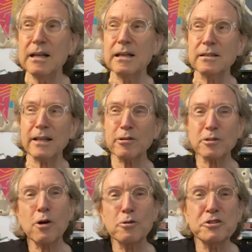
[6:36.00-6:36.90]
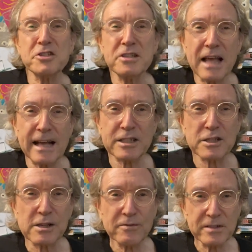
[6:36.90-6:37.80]
Leonard Cohen's Thanks
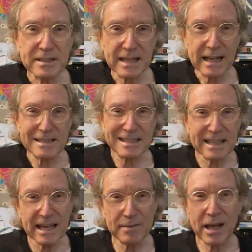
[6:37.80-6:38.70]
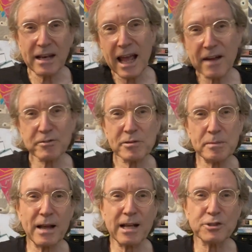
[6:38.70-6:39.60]
for the Dance. It came out after he
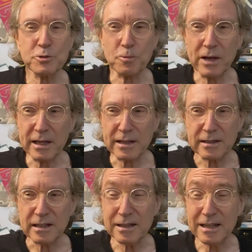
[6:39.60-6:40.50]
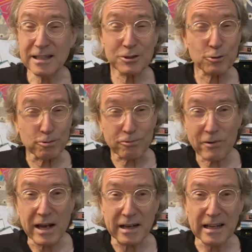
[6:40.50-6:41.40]
passed away. It's
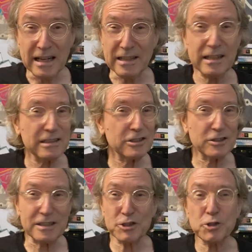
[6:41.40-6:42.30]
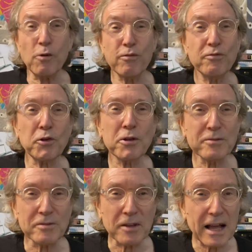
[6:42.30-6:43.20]
great. It's so full
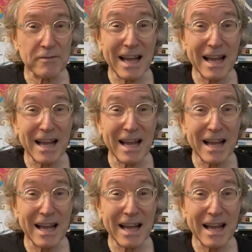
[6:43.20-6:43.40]
of life.